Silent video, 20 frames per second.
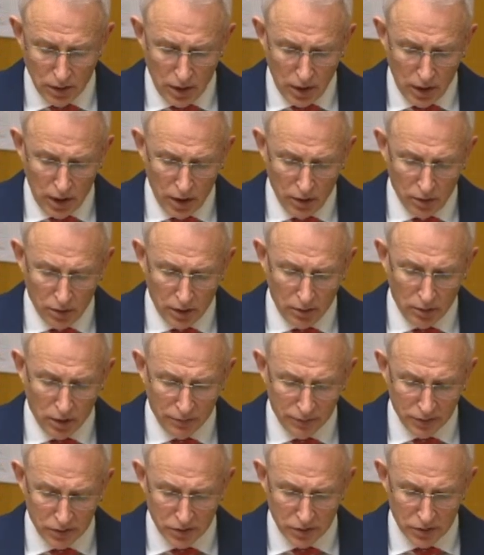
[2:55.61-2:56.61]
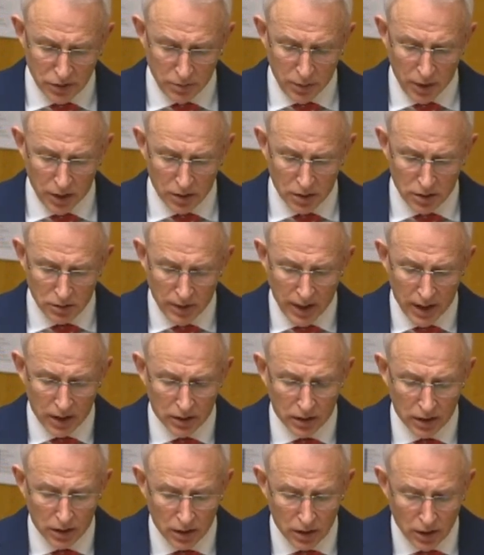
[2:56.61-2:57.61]
their officers spoke
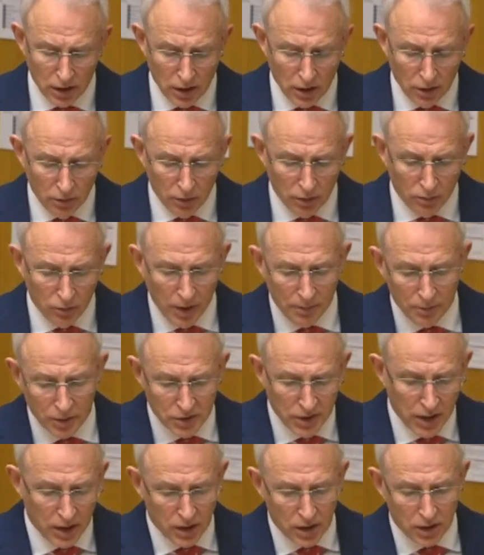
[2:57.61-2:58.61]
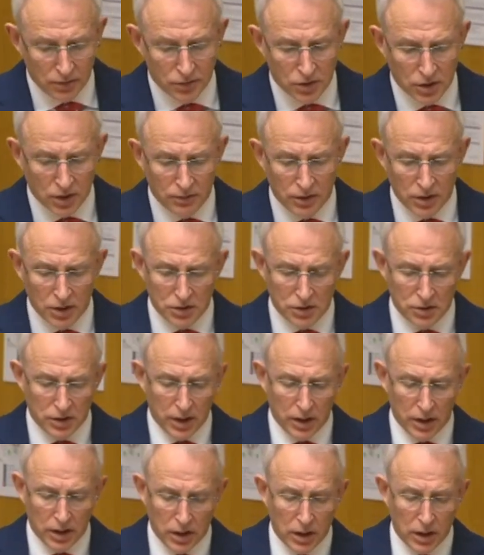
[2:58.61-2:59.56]
directly with representatives of the Australian